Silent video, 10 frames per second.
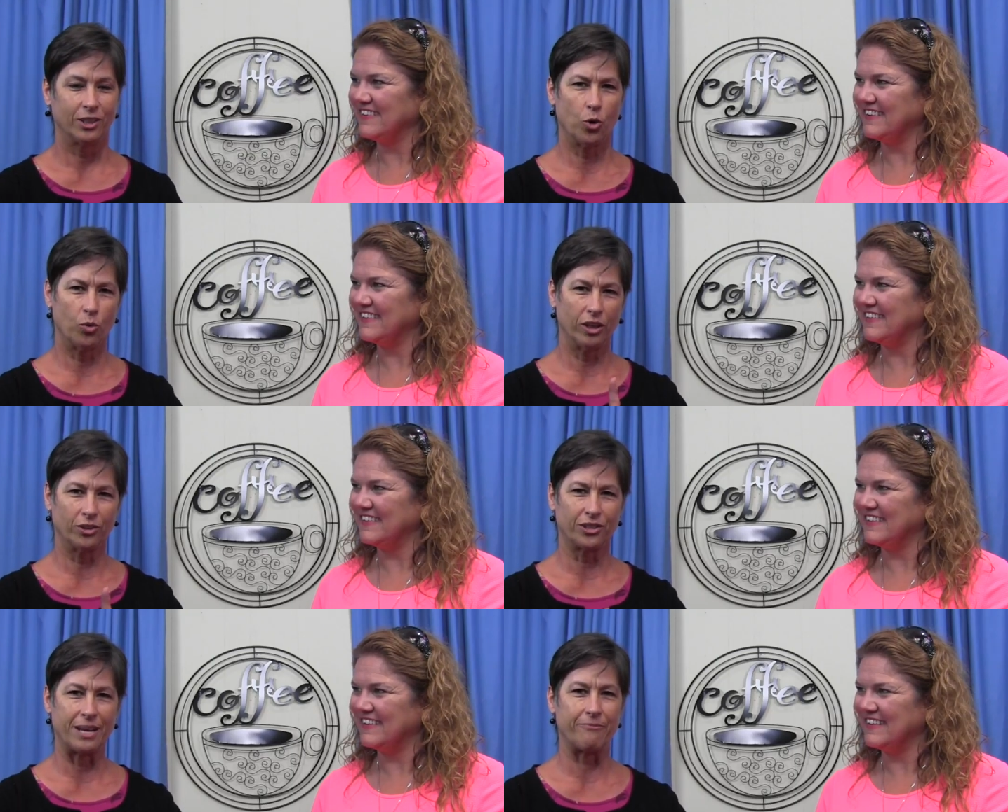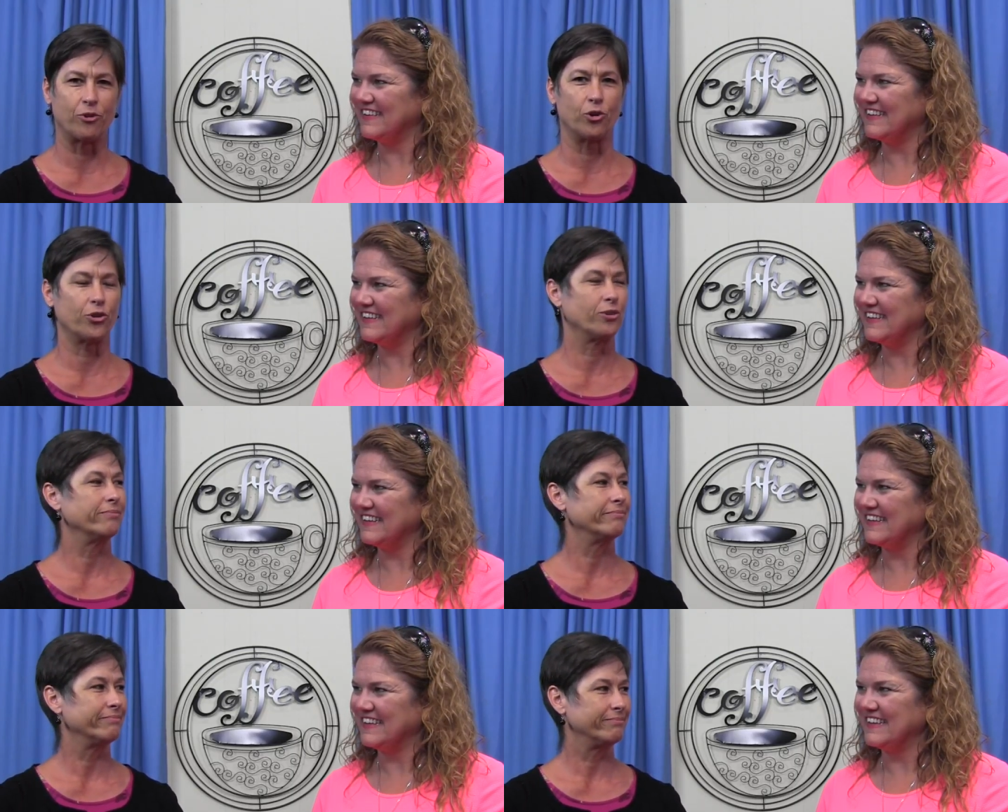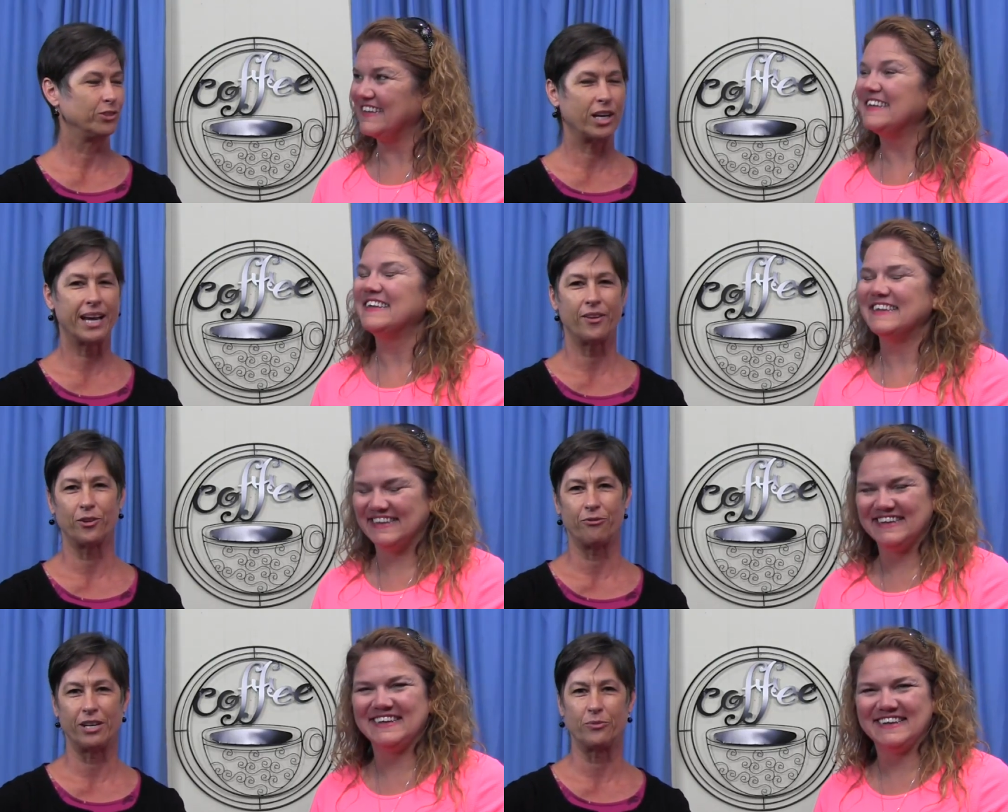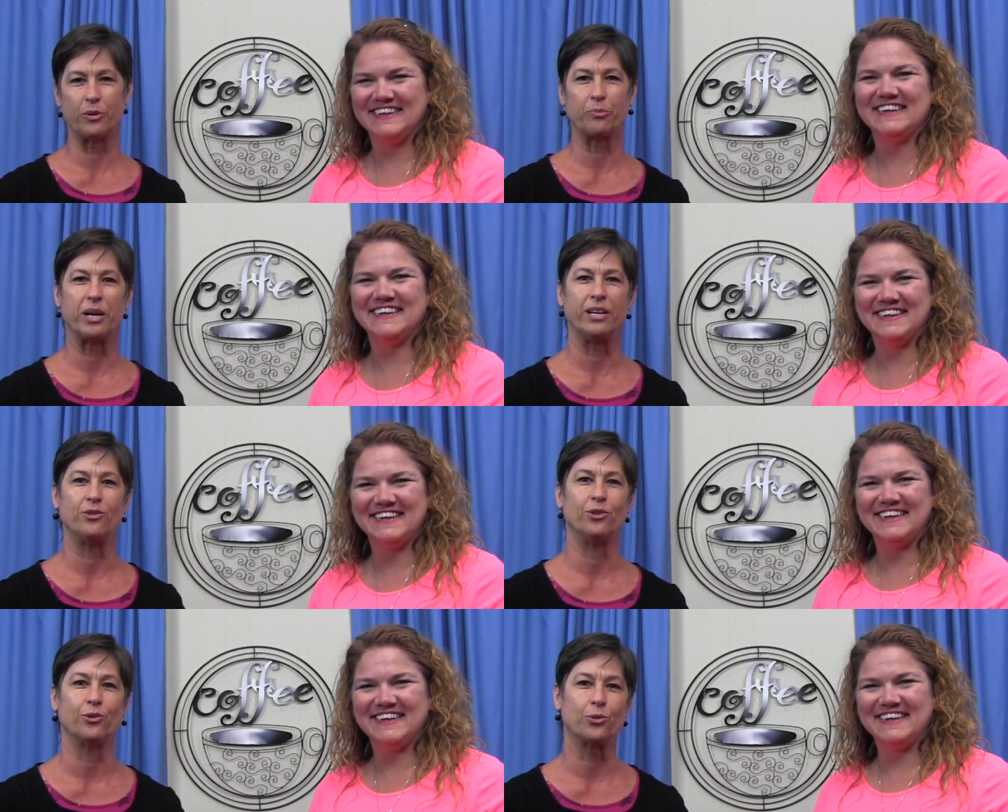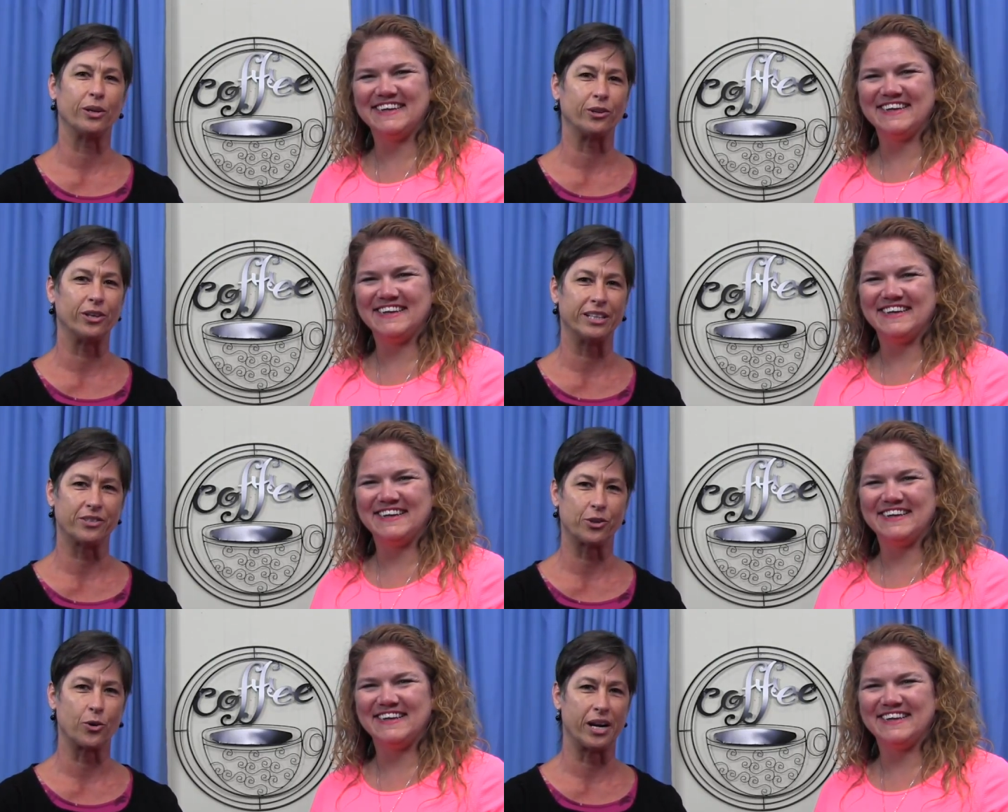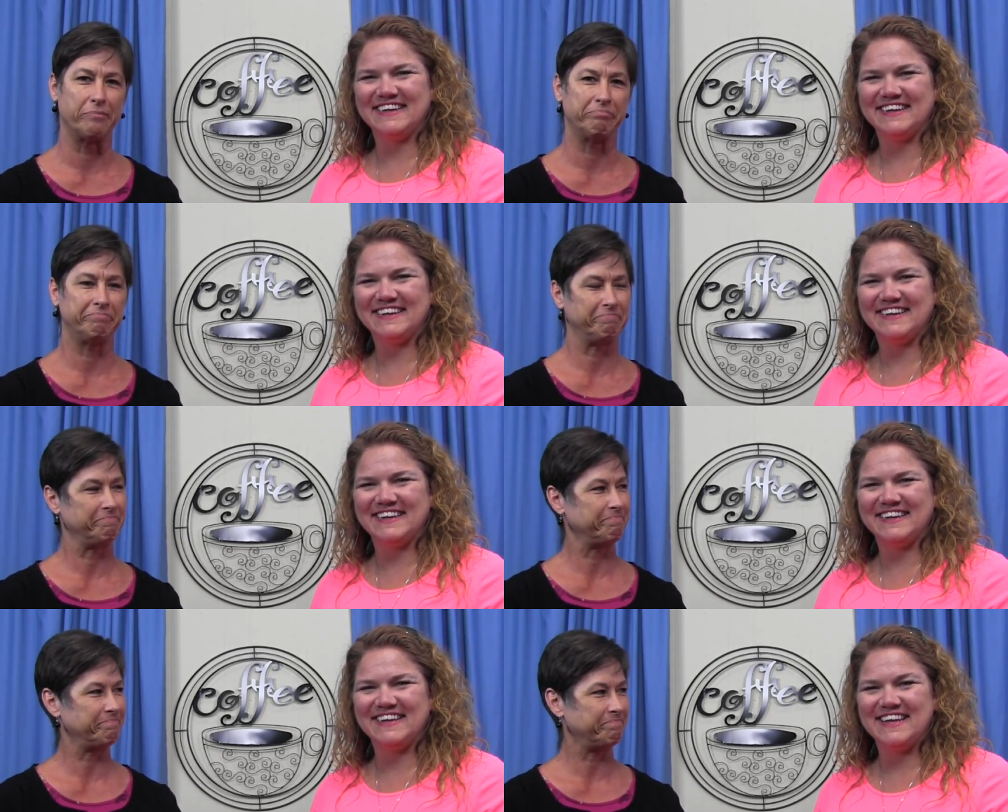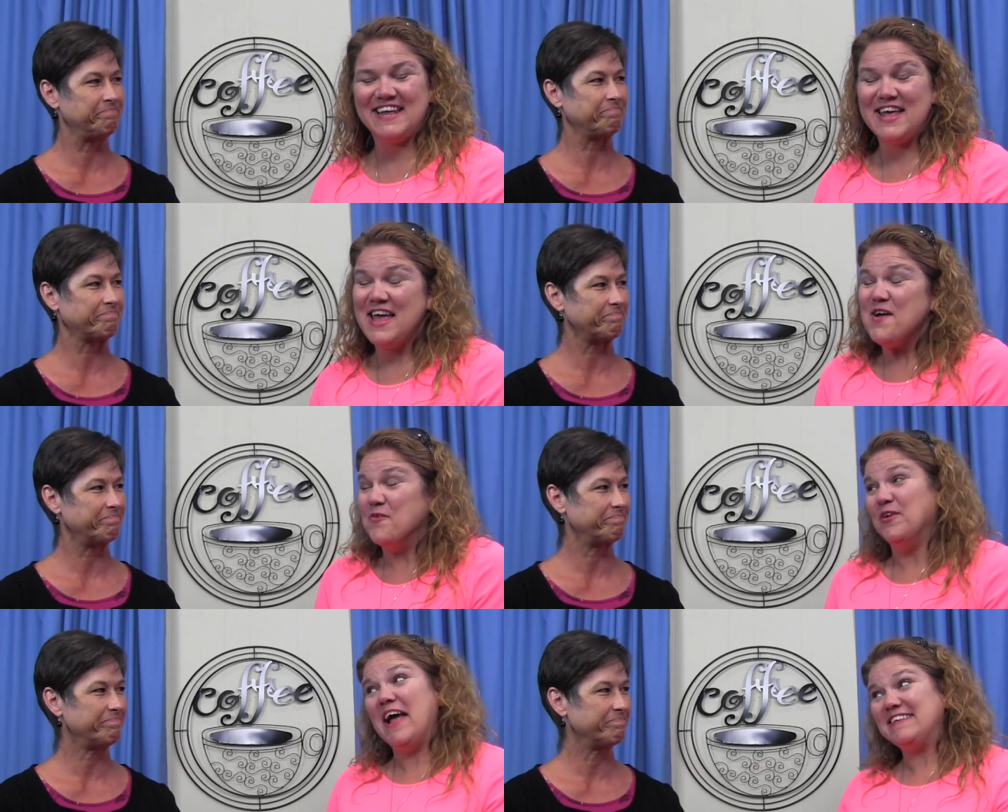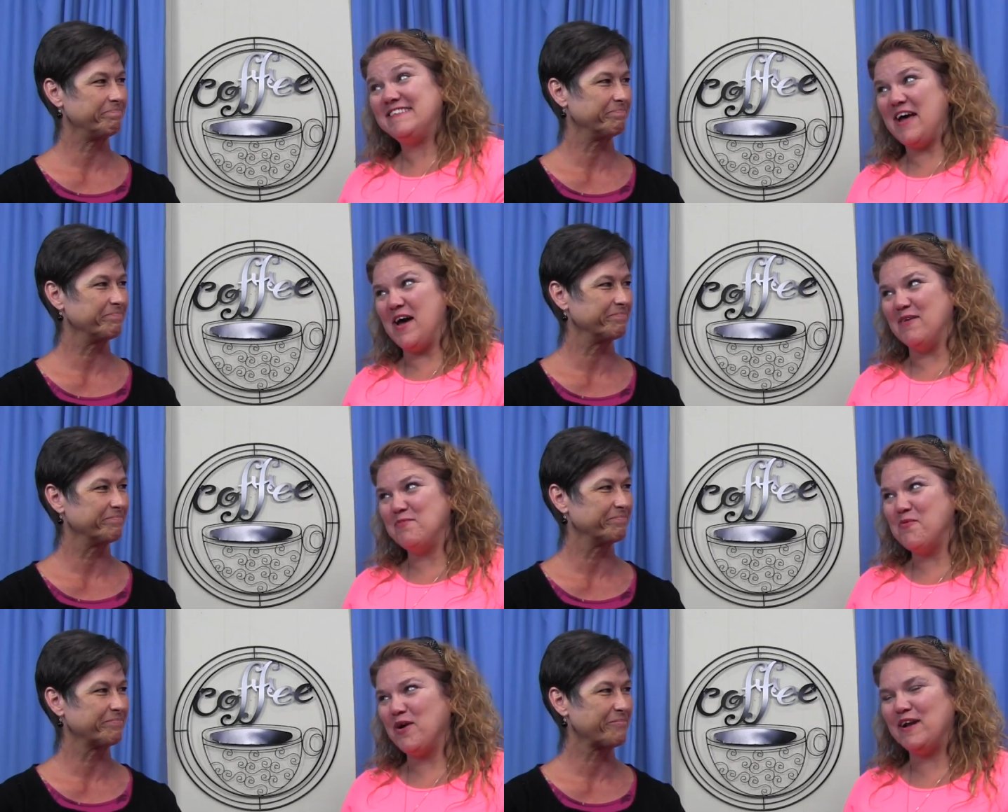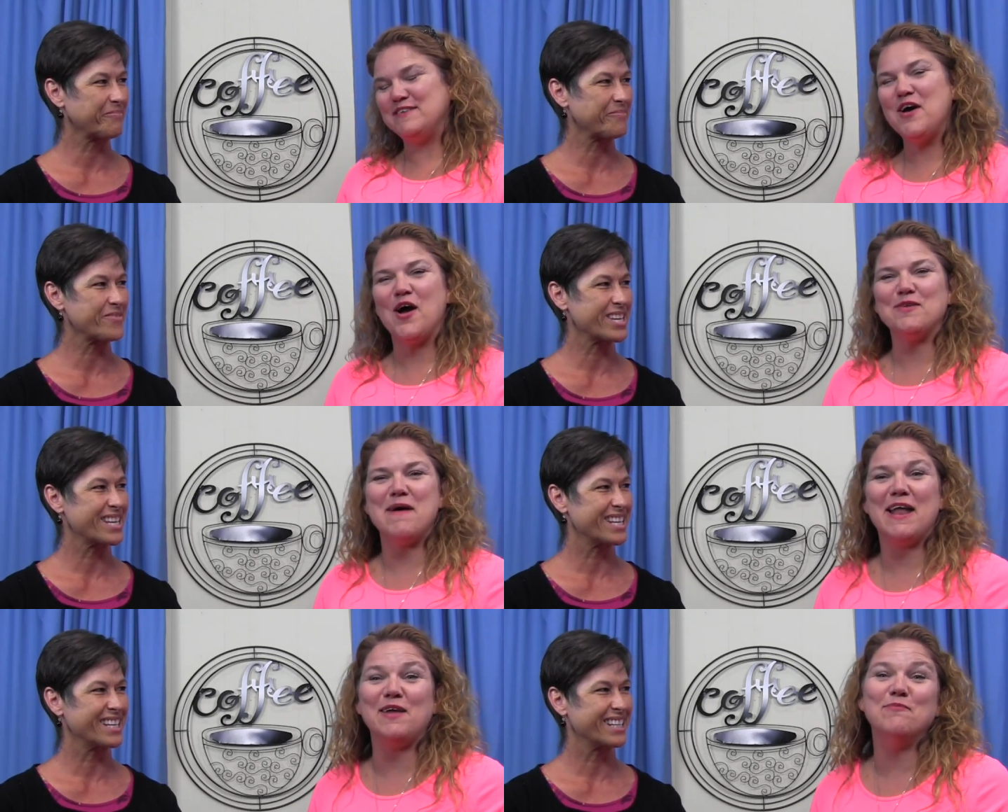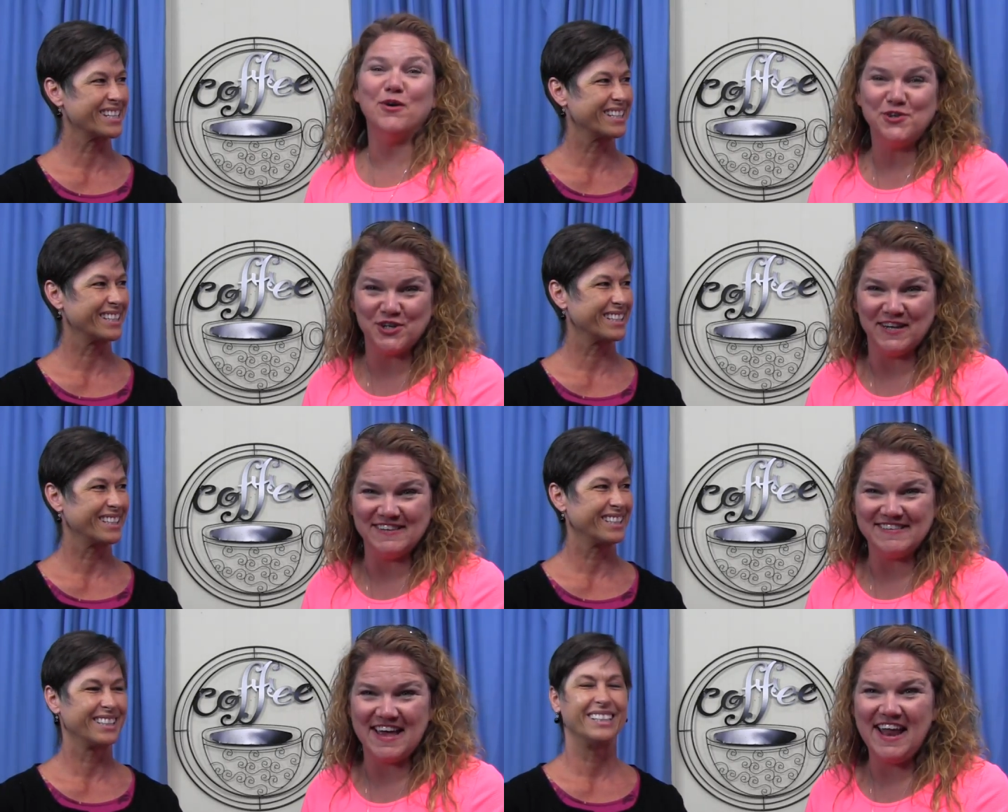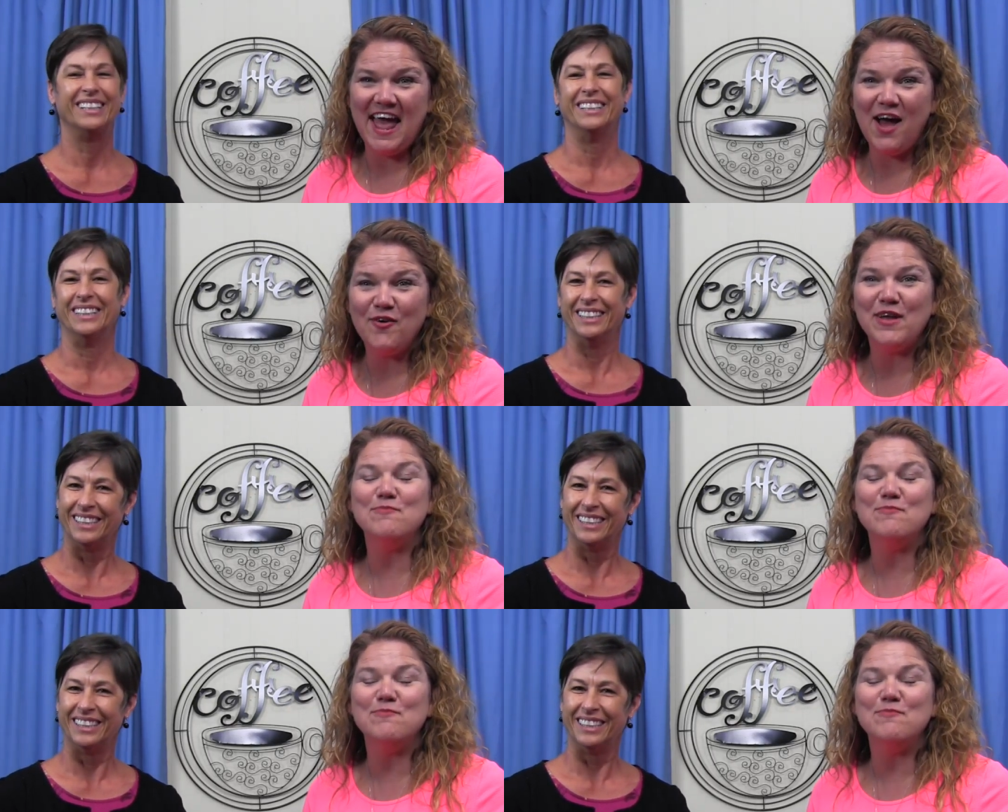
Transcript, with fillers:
Speaker 1: go a little step further. Check out their Facebook page and their Twitter and Instagram.
Speaker 2: Well, next up, we're going to talk about emotions and how